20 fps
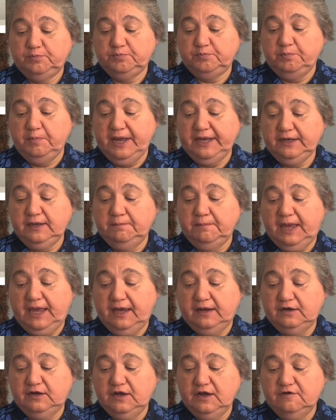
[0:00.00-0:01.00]
Mega
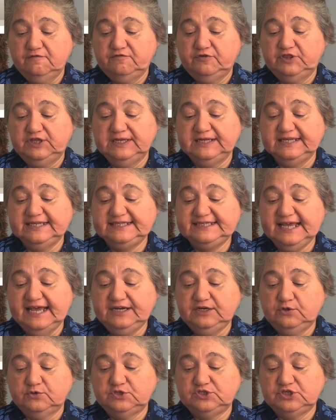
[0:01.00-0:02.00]
Man for the
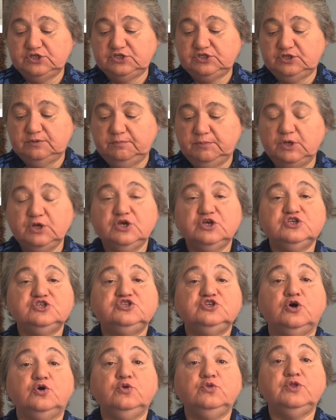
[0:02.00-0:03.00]
Nintendo system
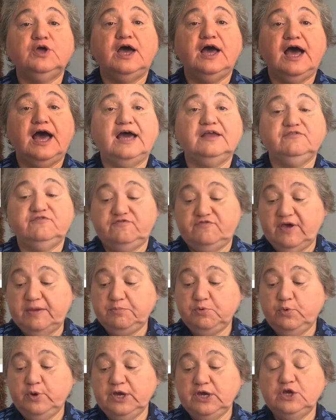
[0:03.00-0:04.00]
sold on
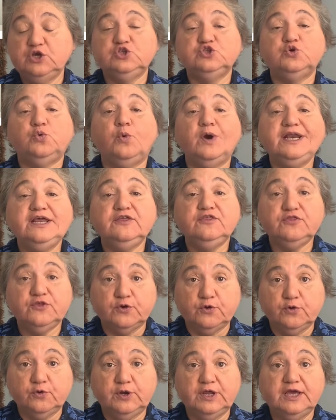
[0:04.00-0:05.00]
February
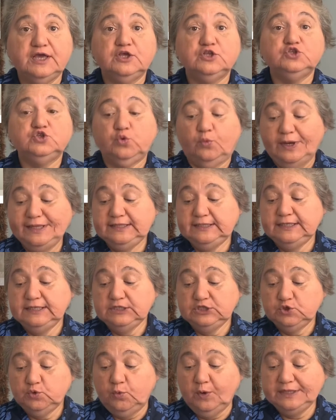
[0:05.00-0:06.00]
23rd,
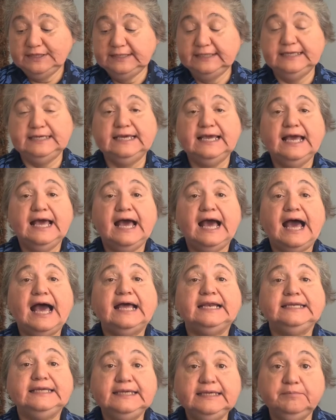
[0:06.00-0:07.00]
2020
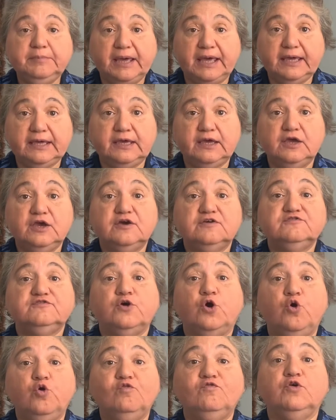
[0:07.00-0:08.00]
on eBay for
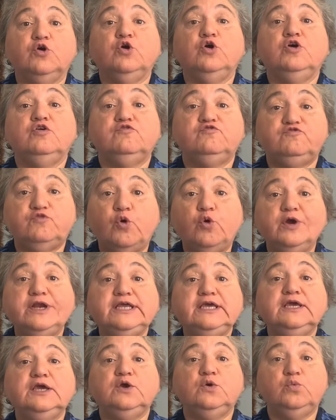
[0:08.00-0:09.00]
over
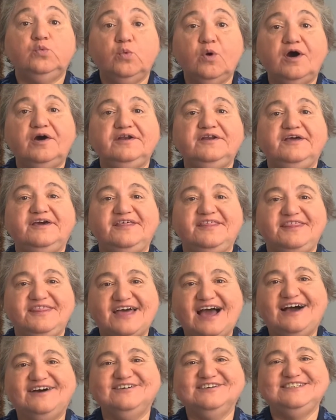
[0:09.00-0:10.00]

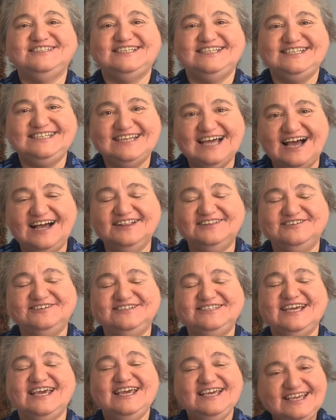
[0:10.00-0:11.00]

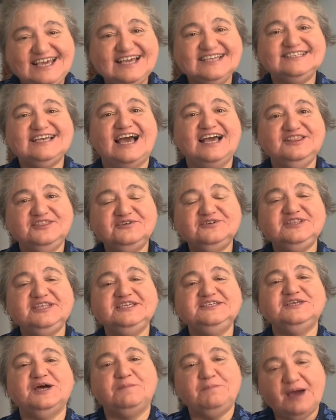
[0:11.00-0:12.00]
$41,000. Yes, I looked
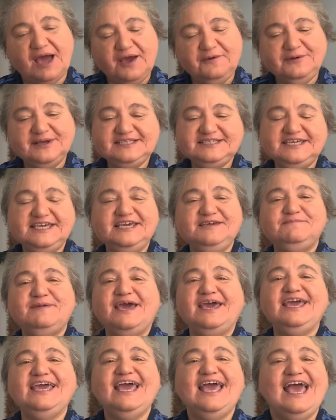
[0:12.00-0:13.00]
these up. I went to
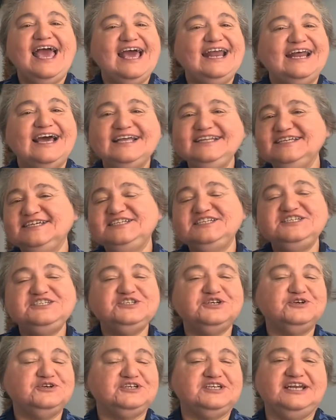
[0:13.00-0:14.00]
eBay and I did a
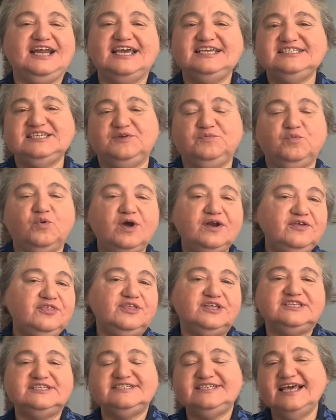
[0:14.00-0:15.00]
search and I said, what are
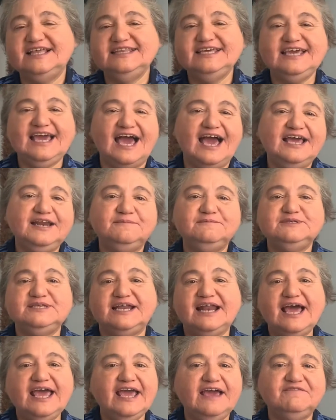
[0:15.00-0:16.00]
the selling items that
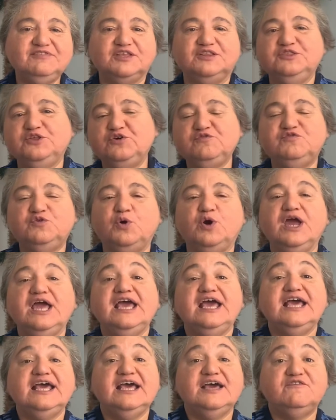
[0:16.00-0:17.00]
I have to look for?
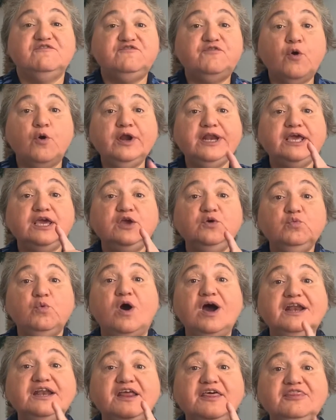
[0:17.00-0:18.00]

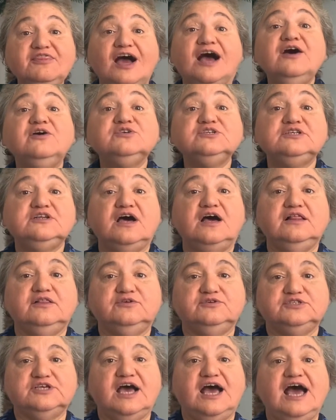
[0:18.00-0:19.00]

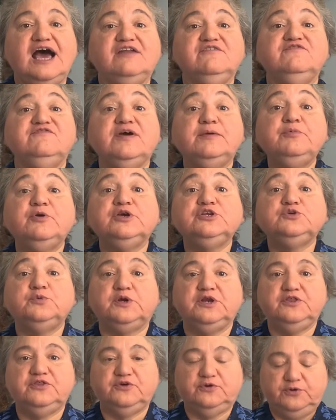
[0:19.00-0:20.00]
$41,000 on February
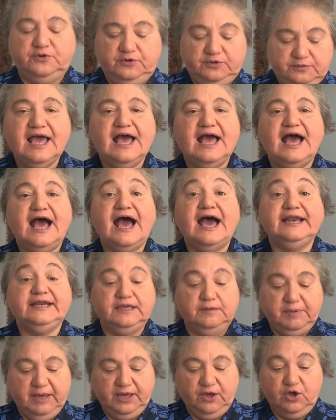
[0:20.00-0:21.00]
23rd. On
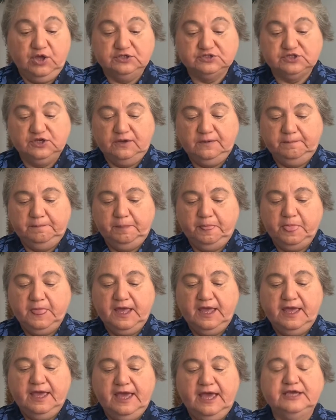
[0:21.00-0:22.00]
eBay also,
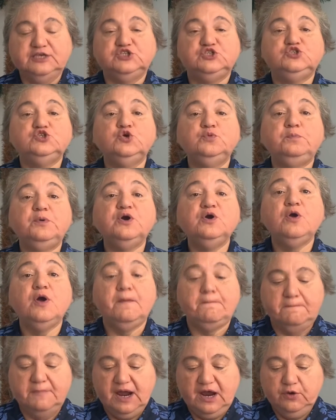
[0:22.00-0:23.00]
a Super
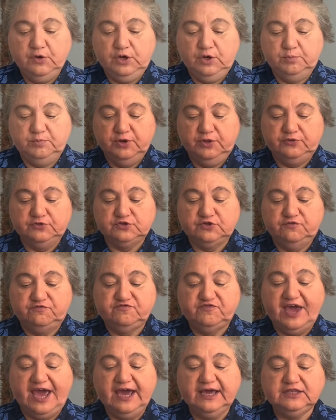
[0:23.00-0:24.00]
Mario Brothers
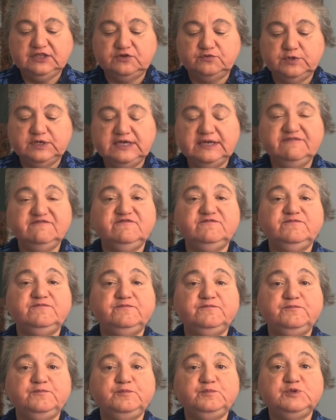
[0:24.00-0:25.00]
factory
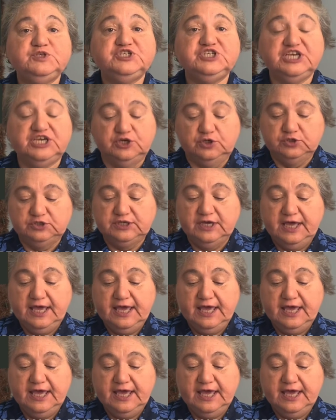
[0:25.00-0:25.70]
sealed